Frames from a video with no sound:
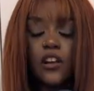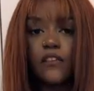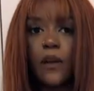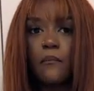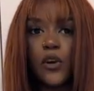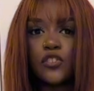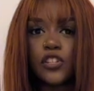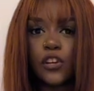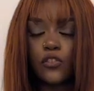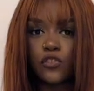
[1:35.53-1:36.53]
of like
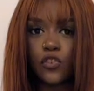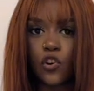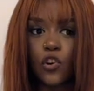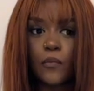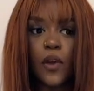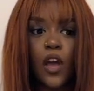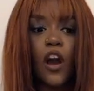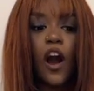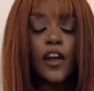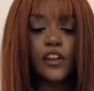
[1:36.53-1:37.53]
bunching on the top.
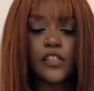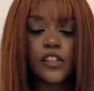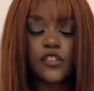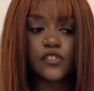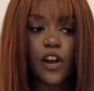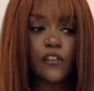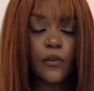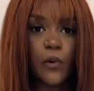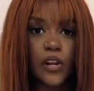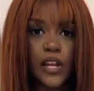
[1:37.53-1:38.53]
I know that the Zara
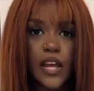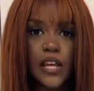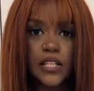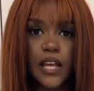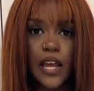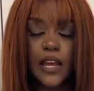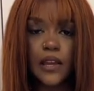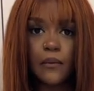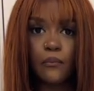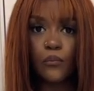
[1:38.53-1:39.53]
one is
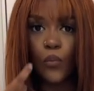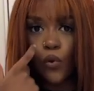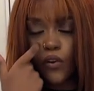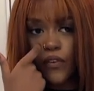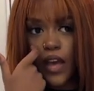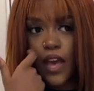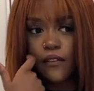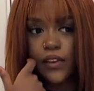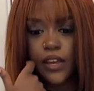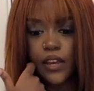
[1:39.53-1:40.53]
a more of a
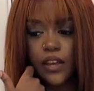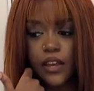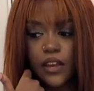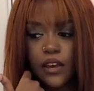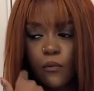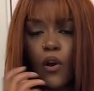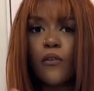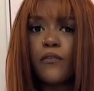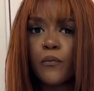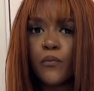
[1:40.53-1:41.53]
heavy, well,
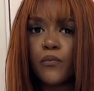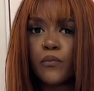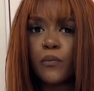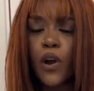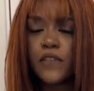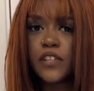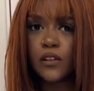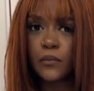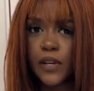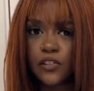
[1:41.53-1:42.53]
from what I've seen
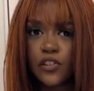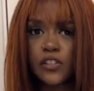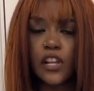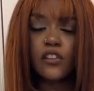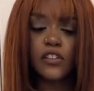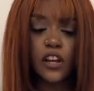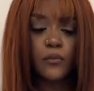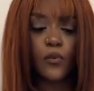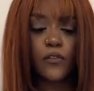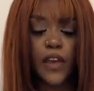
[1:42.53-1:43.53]
on pictures, it looks like a
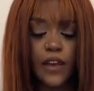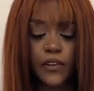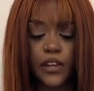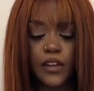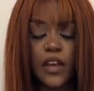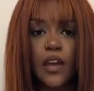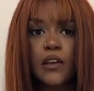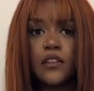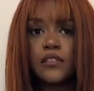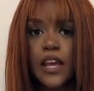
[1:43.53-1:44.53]
more of a heavy
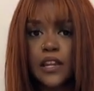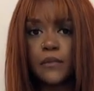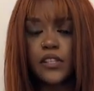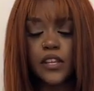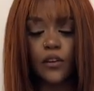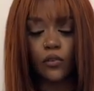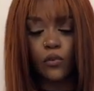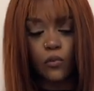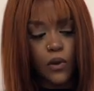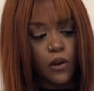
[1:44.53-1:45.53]
denim
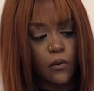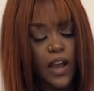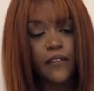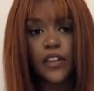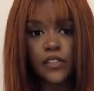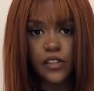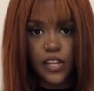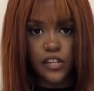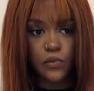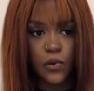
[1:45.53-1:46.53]
material. Well, heavier than
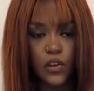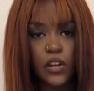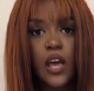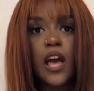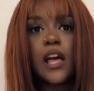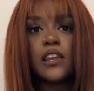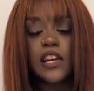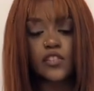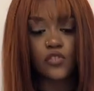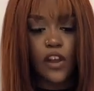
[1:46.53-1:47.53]
this one.
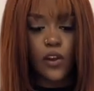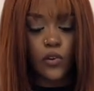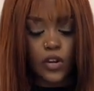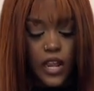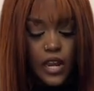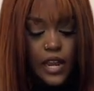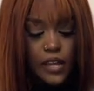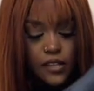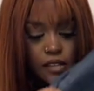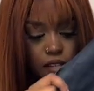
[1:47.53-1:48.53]
Let's try it on and
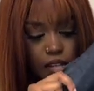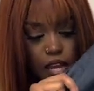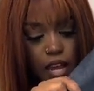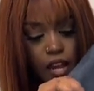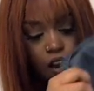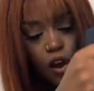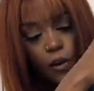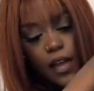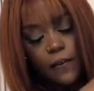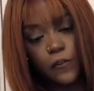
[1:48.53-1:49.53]
let's see. Oh
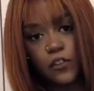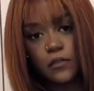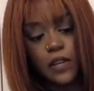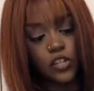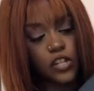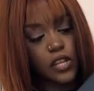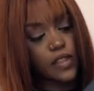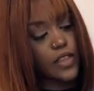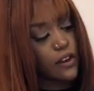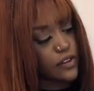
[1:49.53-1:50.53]
yeah, I forgot to mention that
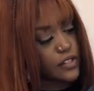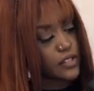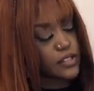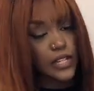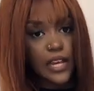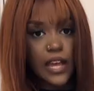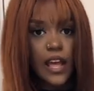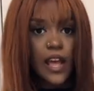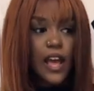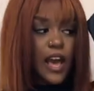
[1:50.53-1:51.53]
there is a slit
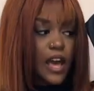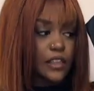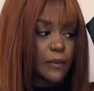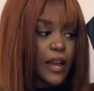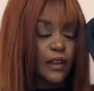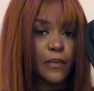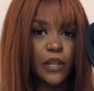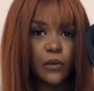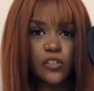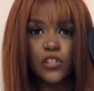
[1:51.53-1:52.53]
at the back of mini
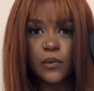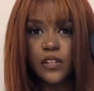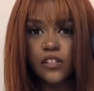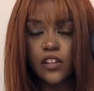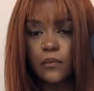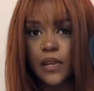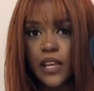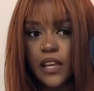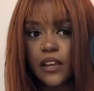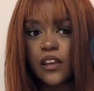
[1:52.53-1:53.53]
one, so it's going to
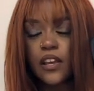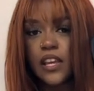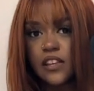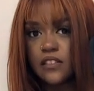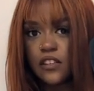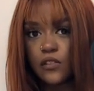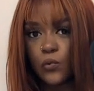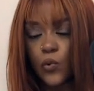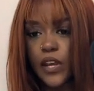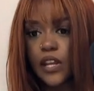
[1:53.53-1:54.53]
be easy to
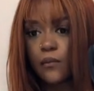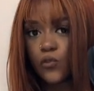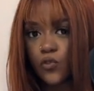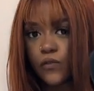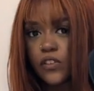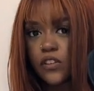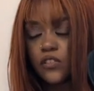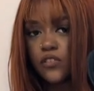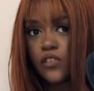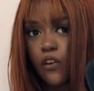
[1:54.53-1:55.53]
walk in. I'm not sure if the
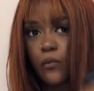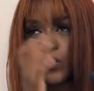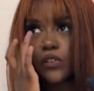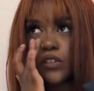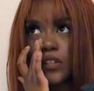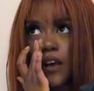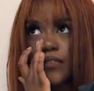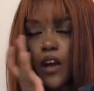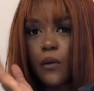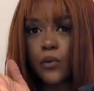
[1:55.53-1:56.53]
Zara one does have
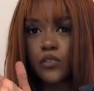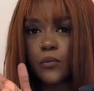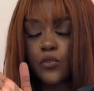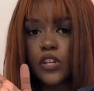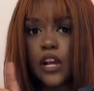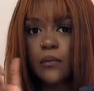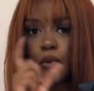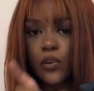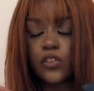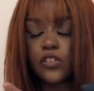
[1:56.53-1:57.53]
that. I will double check and put
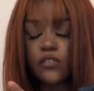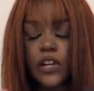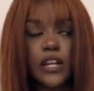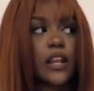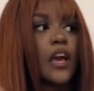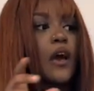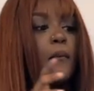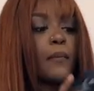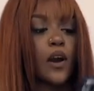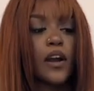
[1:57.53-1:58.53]
it on the screen,
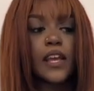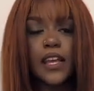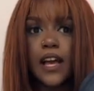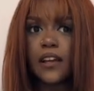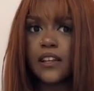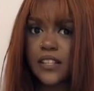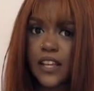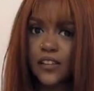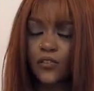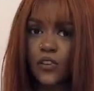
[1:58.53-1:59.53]
but yeah, let's
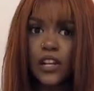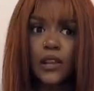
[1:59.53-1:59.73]
get this on.